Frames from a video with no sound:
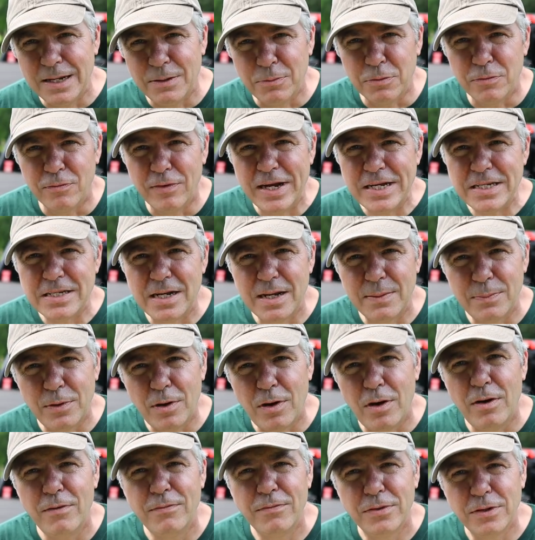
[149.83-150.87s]
It would raise it up
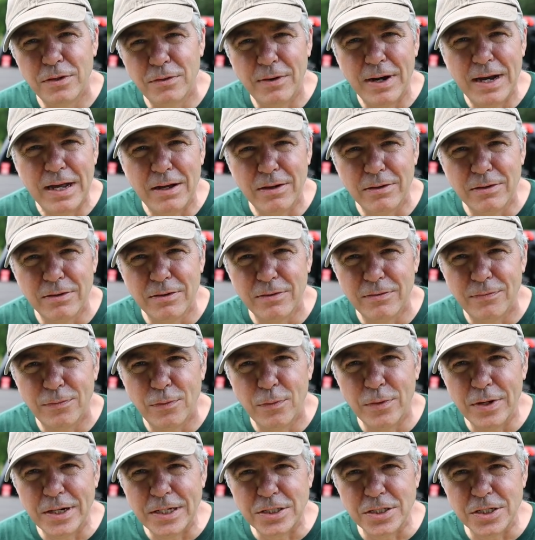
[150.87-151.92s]
off the ground
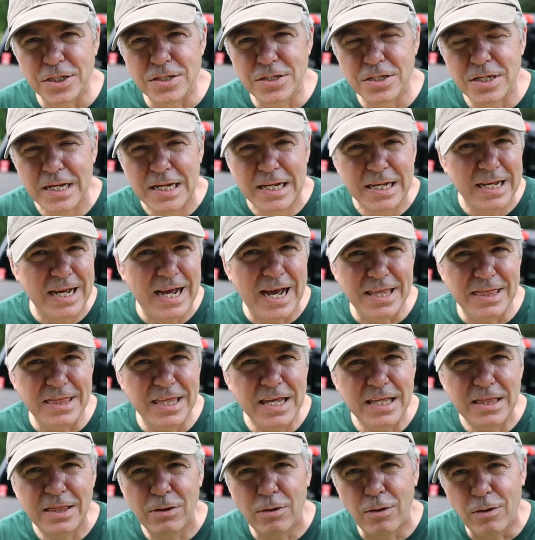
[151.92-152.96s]
four inches. I
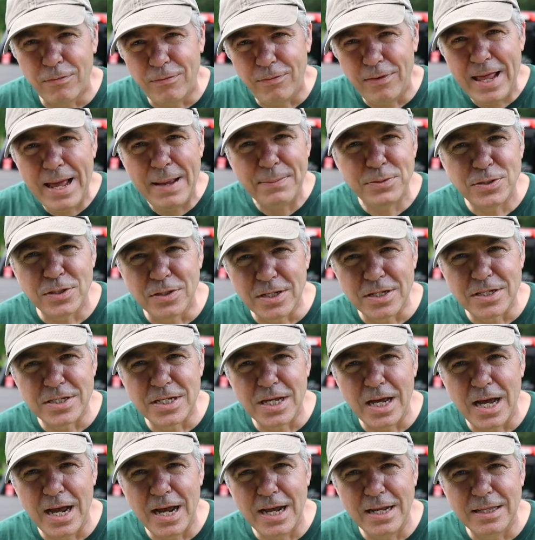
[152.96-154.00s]
think there are flaps on the
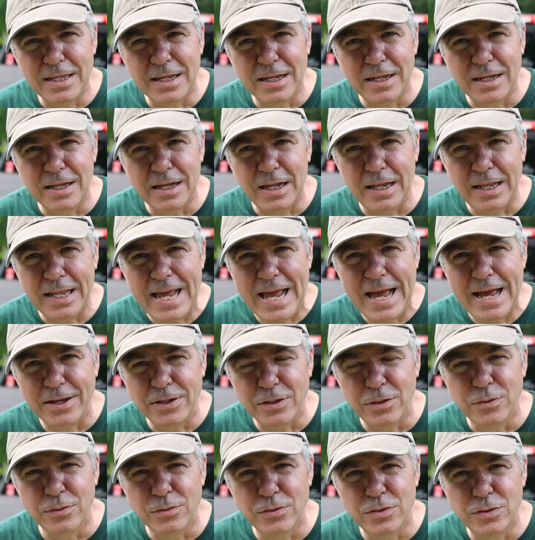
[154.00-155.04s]
side that allow
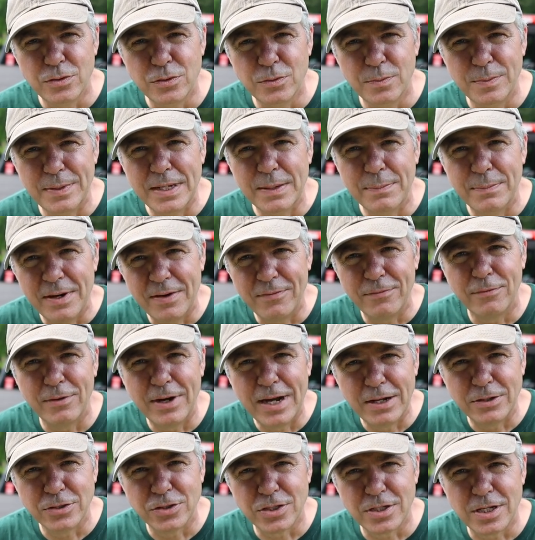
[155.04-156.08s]
you to be above
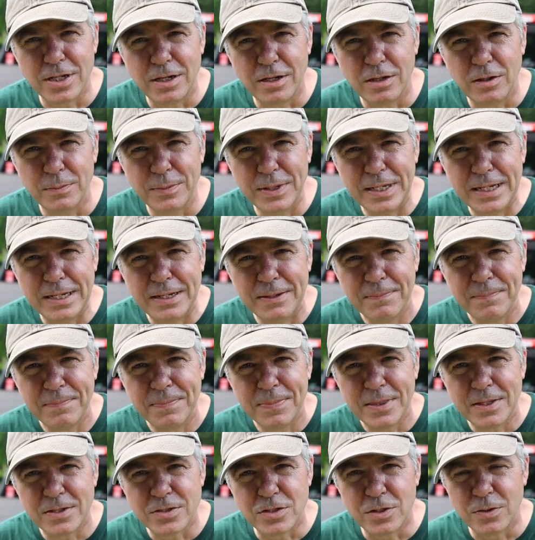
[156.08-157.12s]
ground just a little bit.
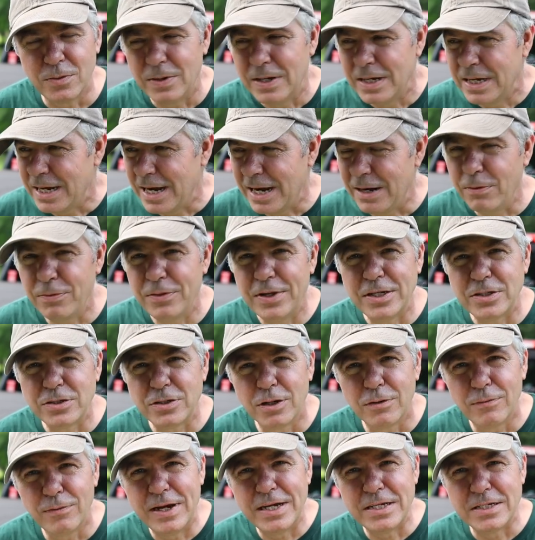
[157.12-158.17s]
So I don't think it's going
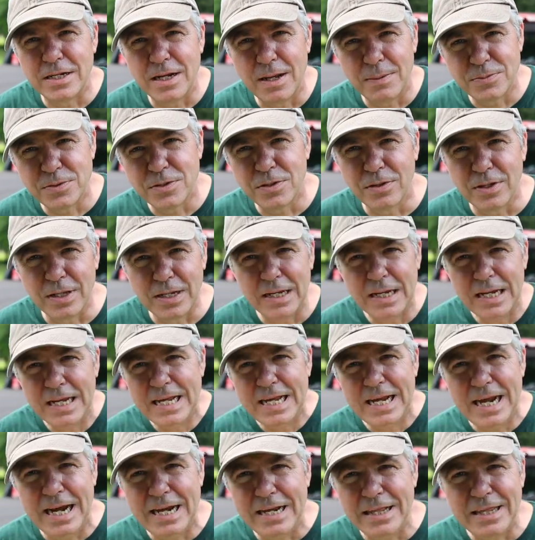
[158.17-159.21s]
to raise it up so that
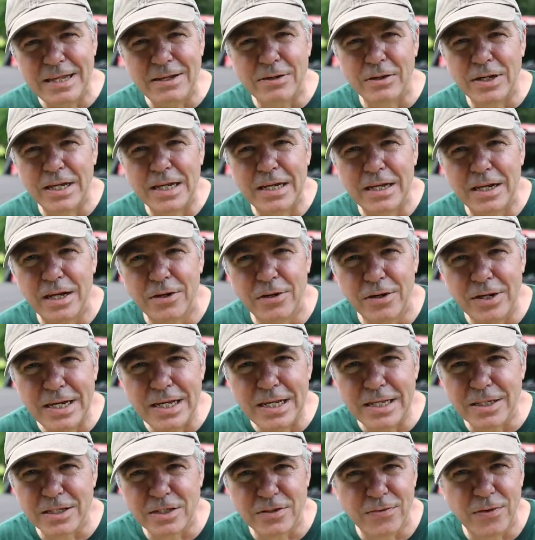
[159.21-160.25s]
anything will get
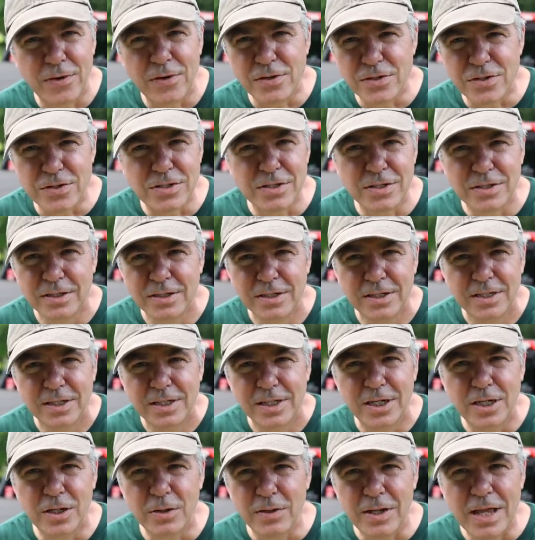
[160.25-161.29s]
underneath as far as,
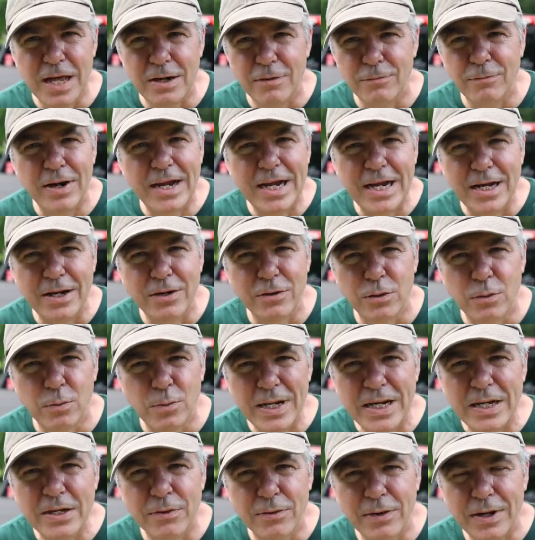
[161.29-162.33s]
you know, a lot of rain or
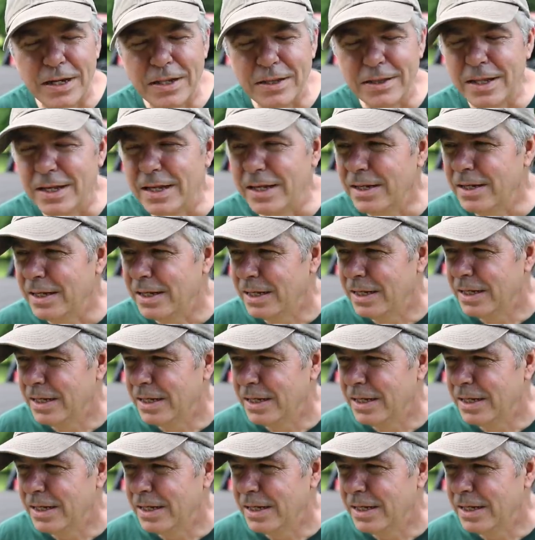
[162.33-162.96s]
wind or anything.